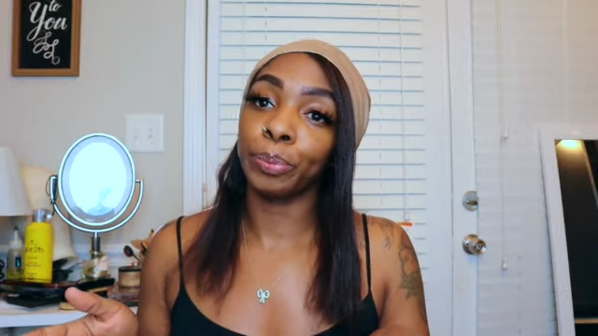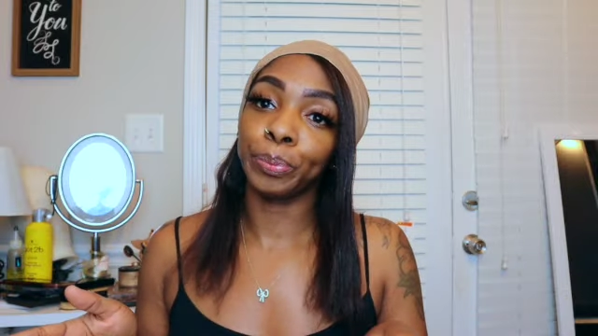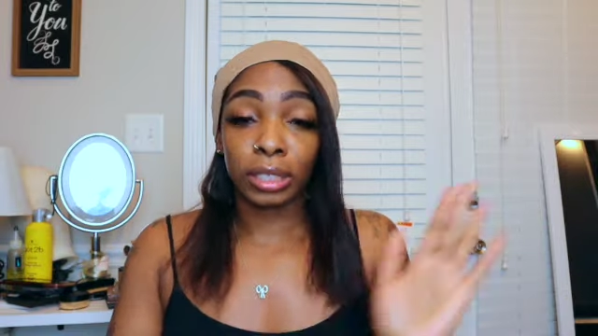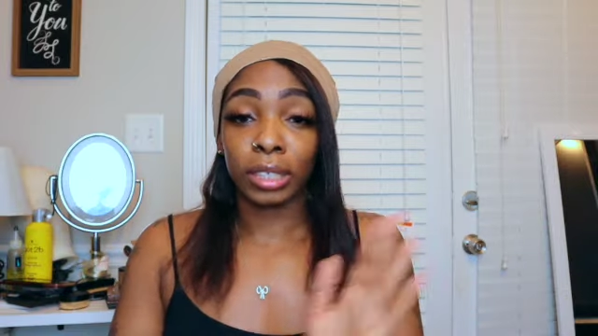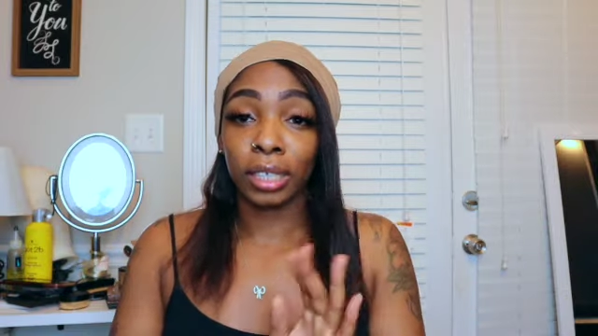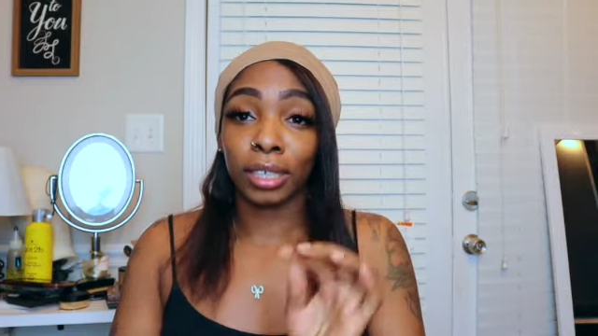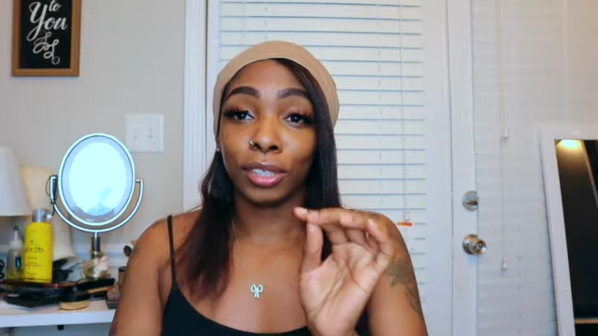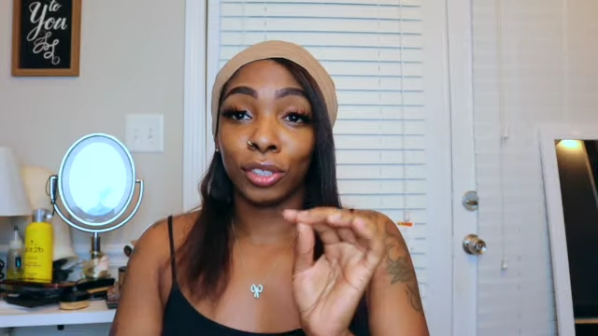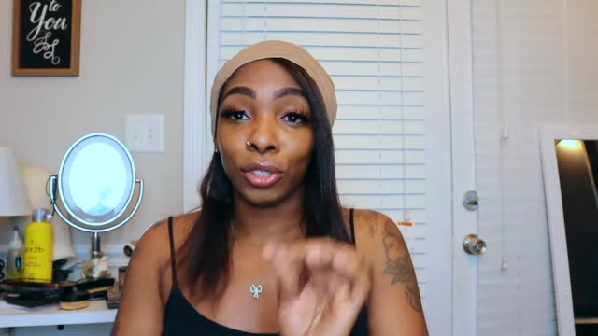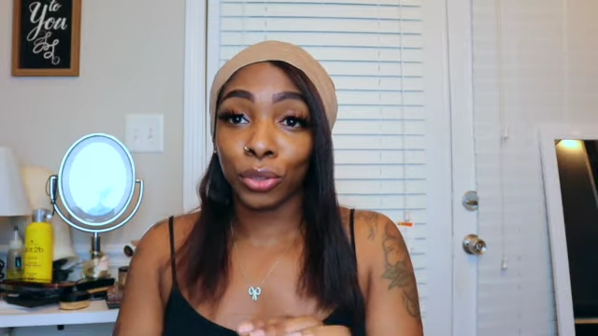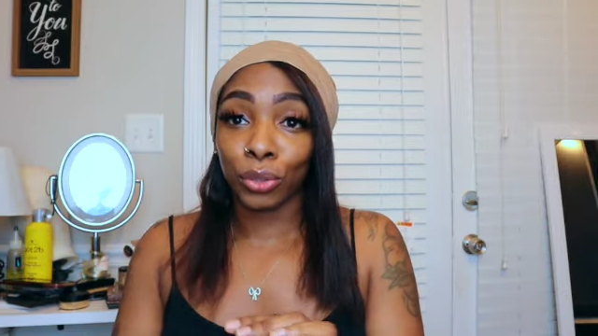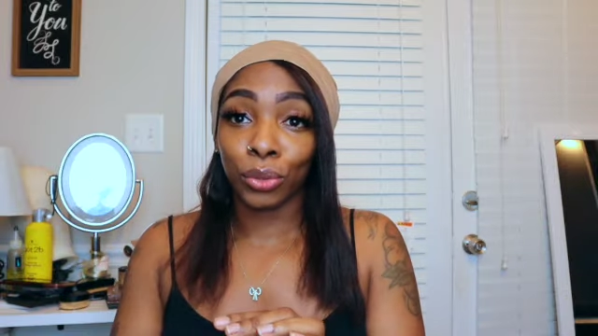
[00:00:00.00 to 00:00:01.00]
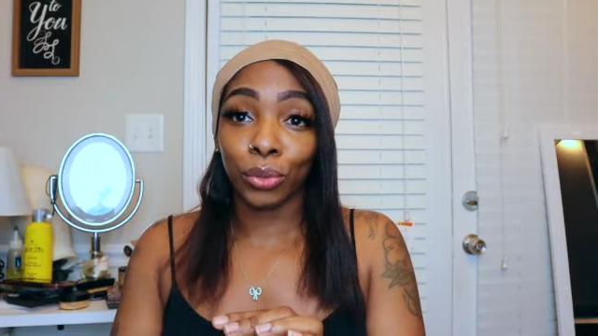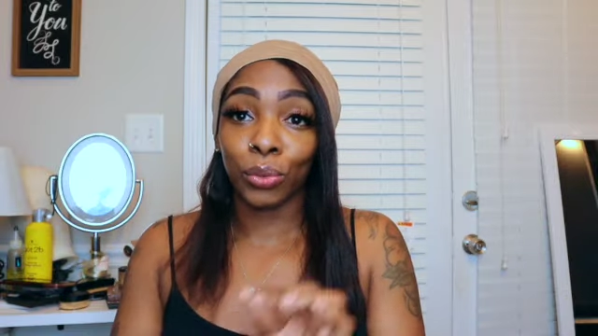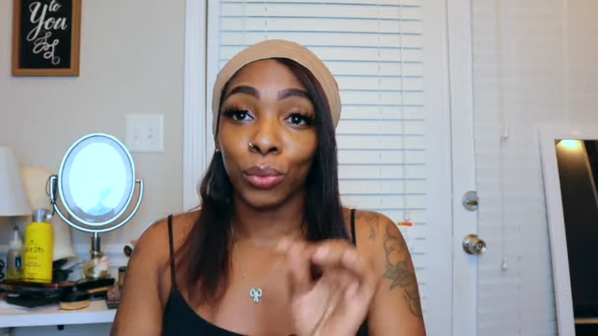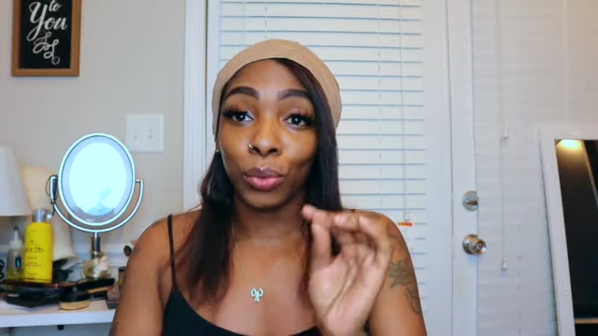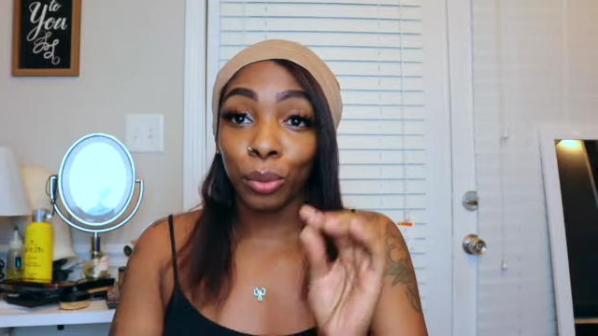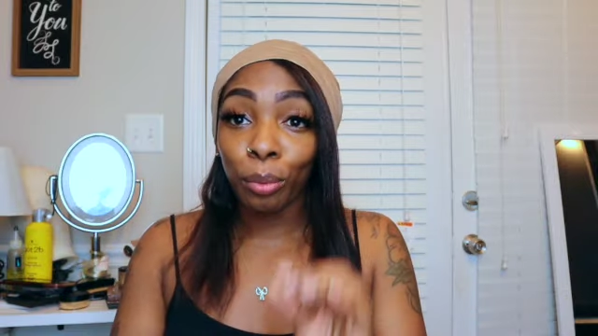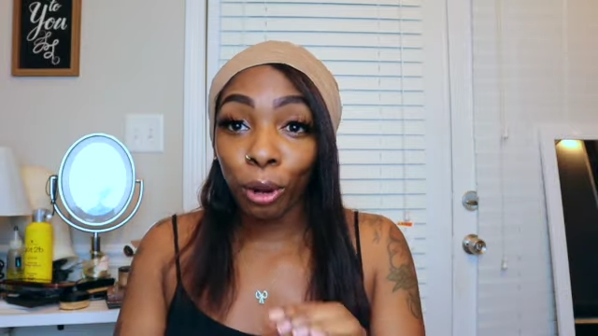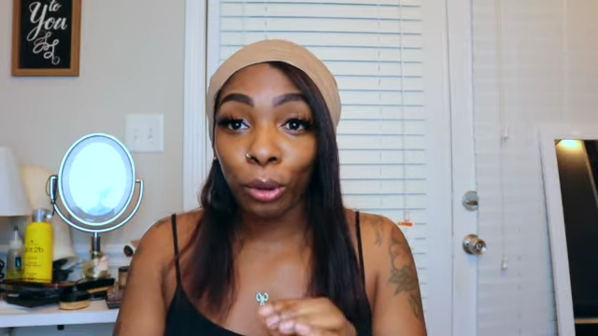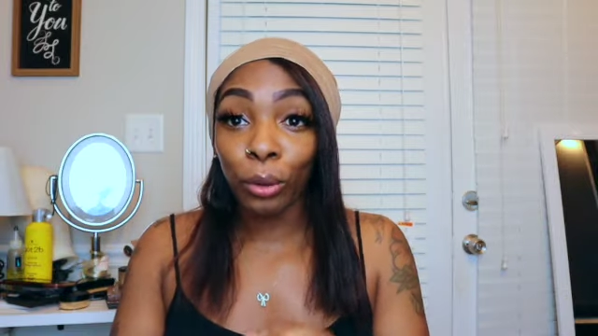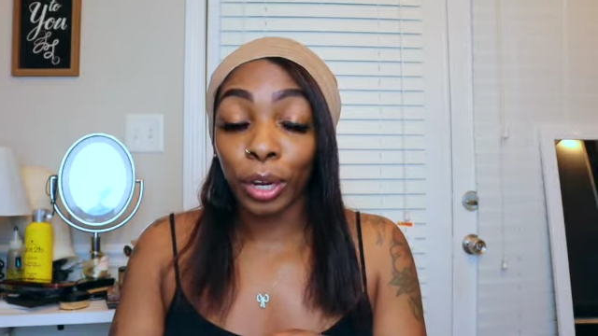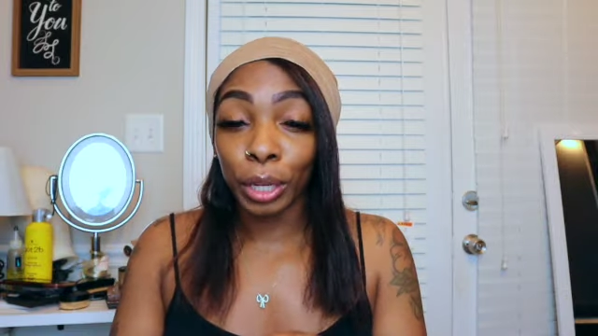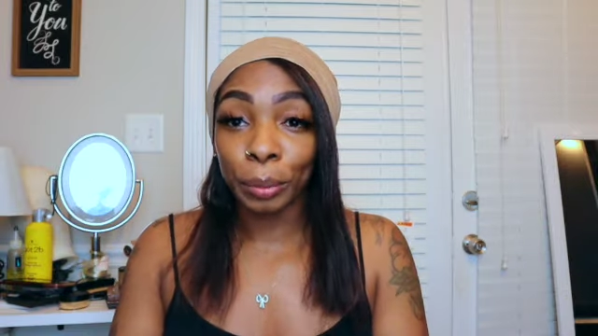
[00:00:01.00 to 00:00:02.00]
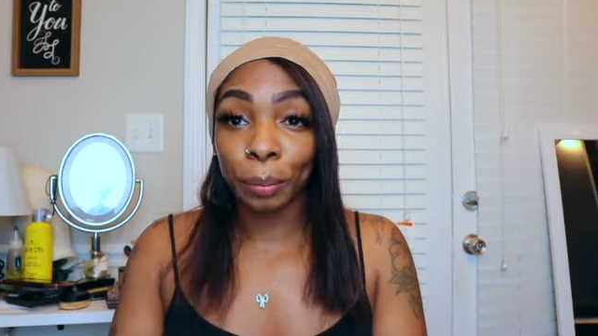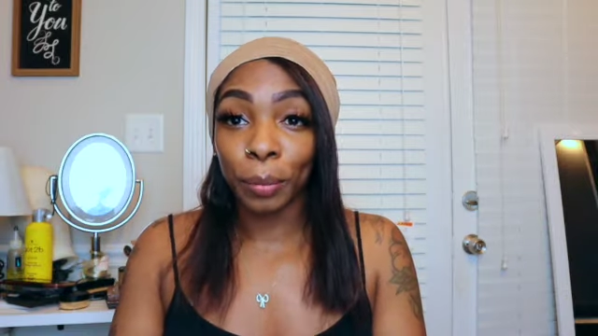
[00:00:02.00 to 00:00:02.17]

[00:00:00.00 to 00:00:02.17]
Let's get into the program.